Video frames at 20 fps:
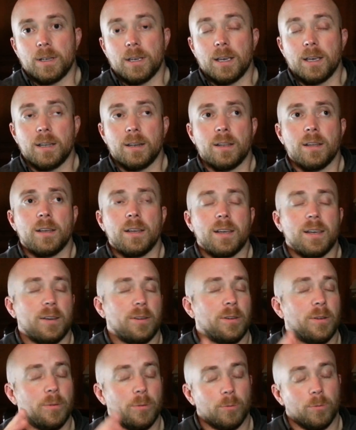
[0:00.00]
we
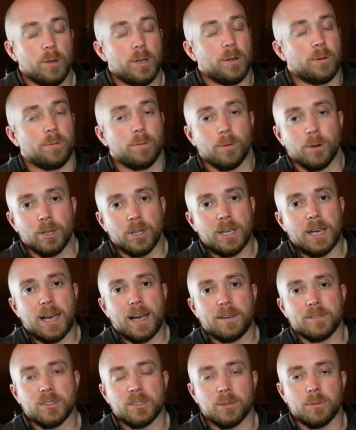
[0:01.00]
really
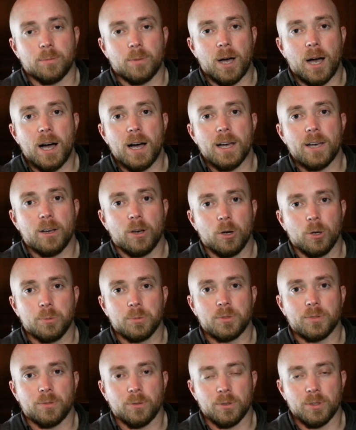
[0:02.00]
have some high
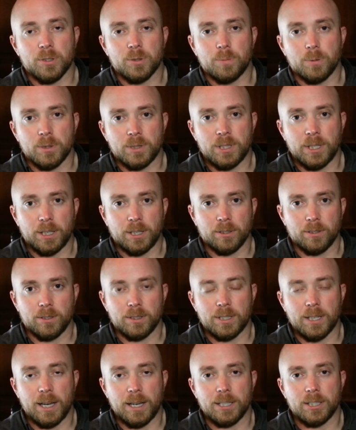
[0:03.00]
hopes for this particular
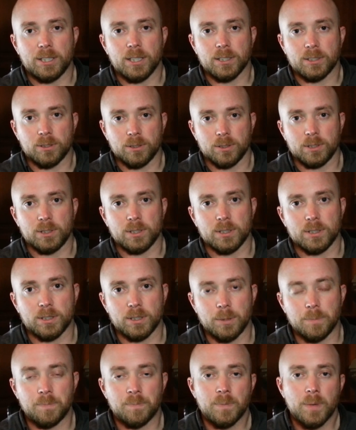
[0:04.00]
digester
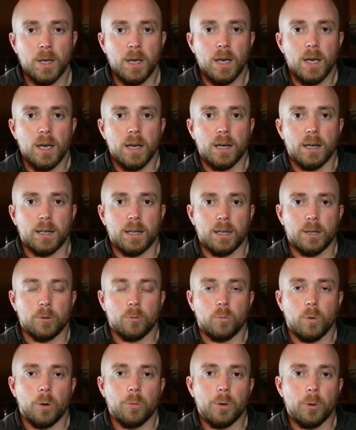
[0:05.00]
system.
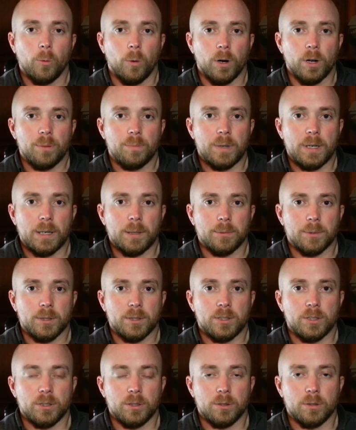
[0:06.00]
What we want to be able
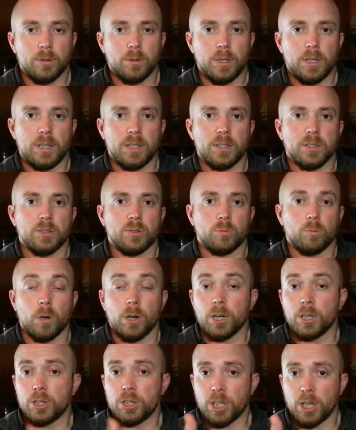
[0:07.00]
to do is
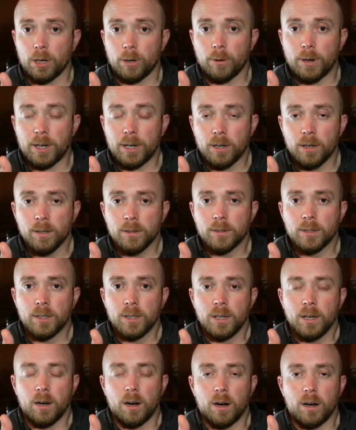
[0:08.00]
run a generator
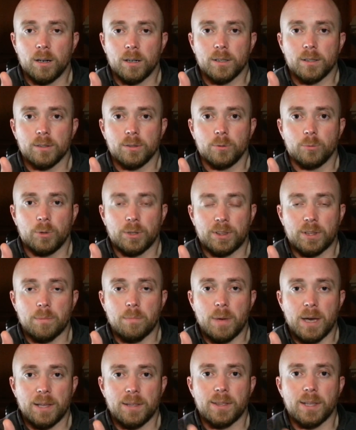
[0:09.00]
with the
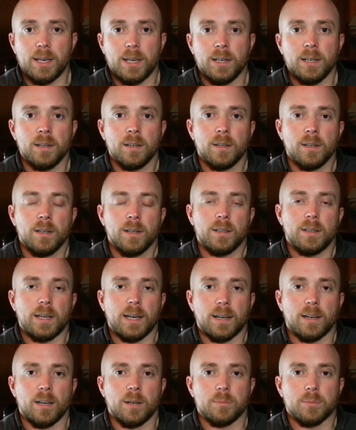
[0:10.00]
methane
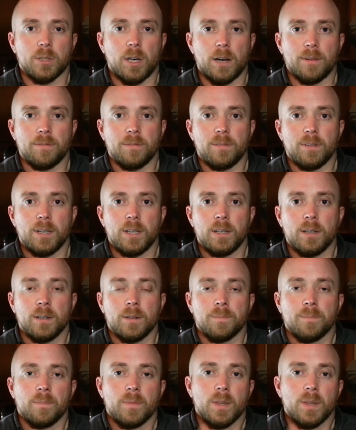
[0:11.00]
that comes off of it,